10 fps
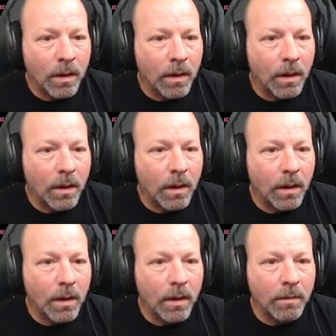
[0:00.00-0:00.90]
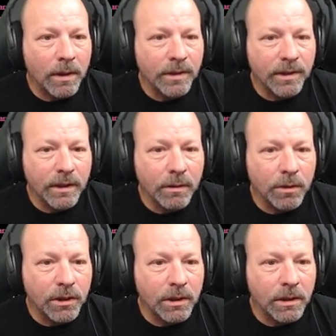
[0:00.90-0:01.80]
Um, let's see
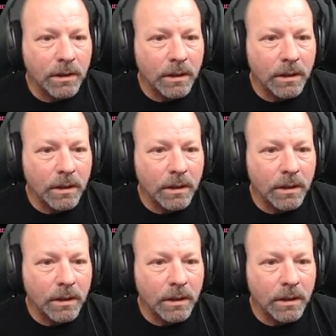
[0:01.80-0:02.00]
which.